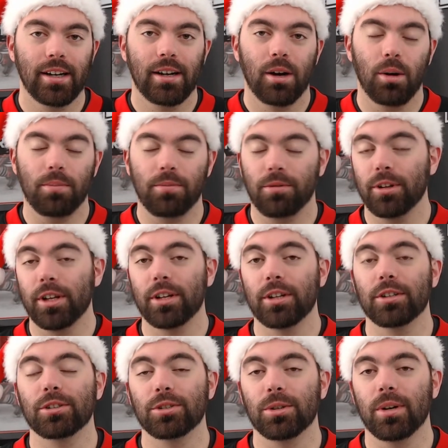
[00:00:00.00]
Hopefully you
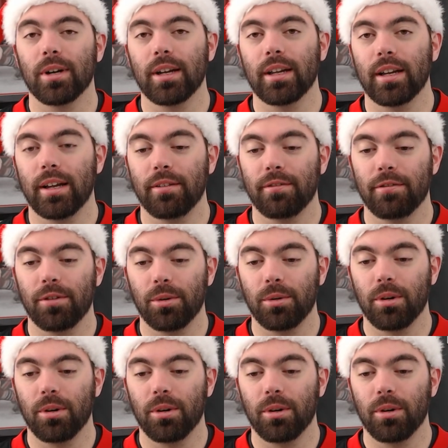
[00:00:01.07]
enjoy it. If you